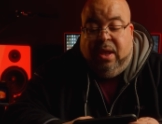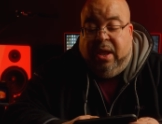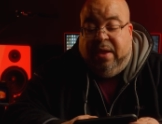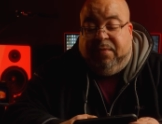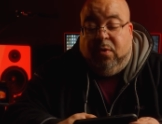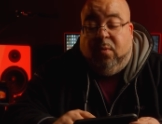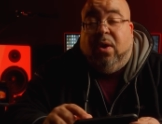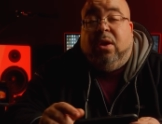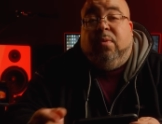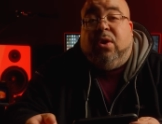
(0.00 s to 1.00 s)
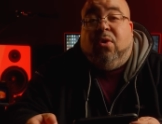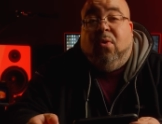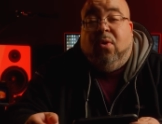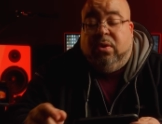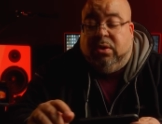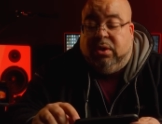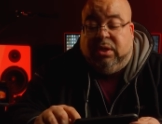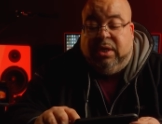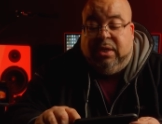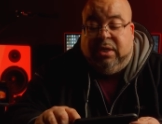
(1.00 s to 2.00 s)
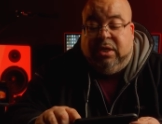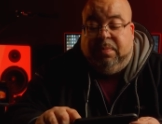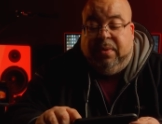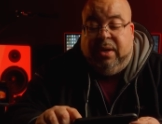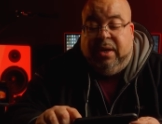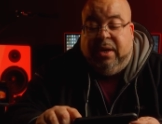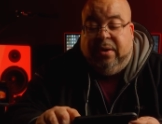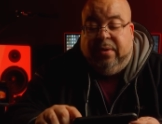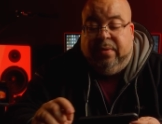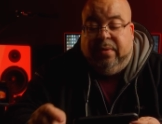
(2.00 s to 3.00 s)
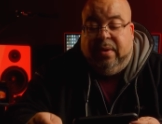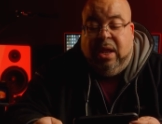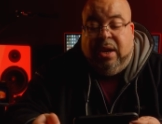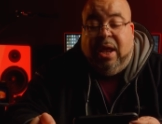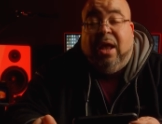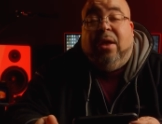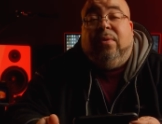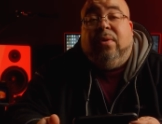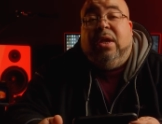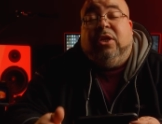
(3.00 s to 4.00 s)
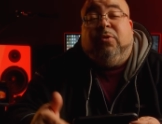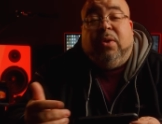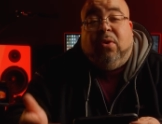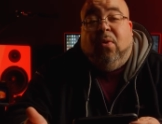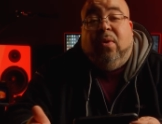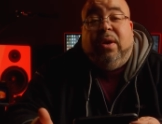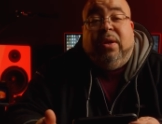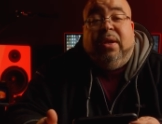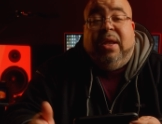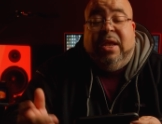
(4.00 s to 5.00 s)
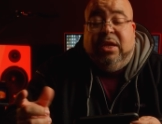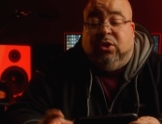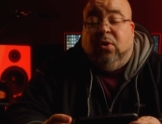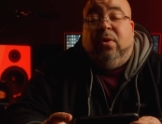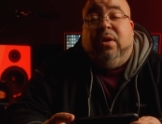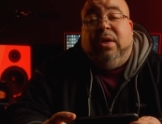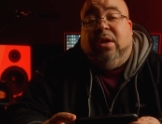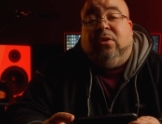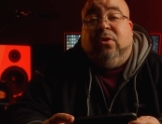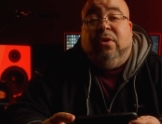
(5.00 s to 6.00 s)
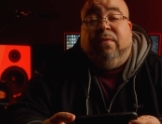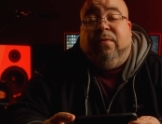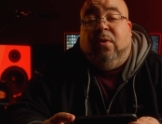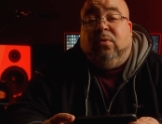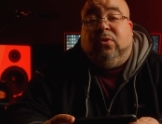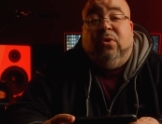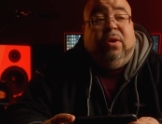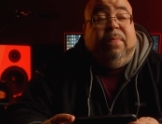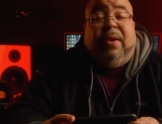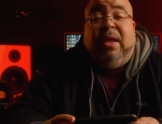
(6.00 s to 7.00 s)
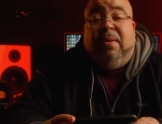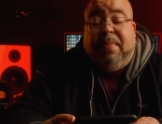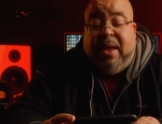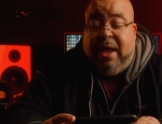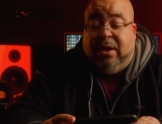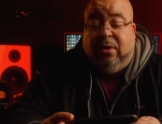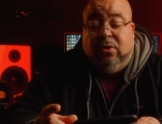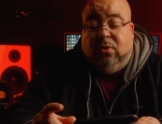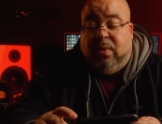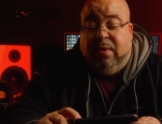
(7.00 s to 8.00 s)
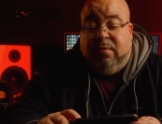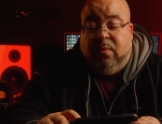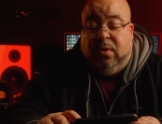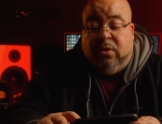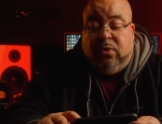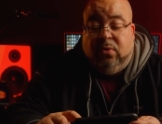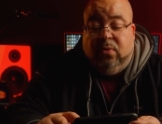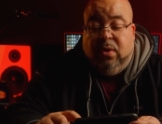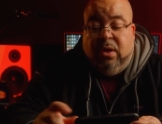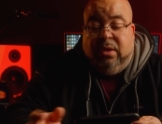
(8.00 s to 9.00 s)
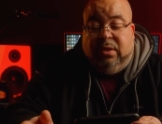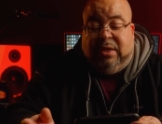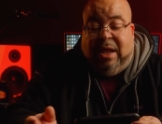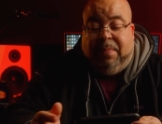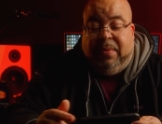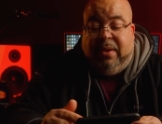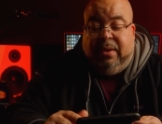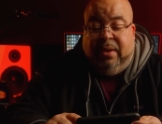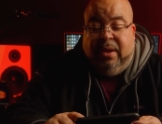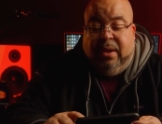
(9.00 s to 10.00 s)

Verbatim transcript: If you wanna record, just hit this button here, and now it's recording internally onto your phone, so you can play it back, you can do whatever you wanna do, stop it.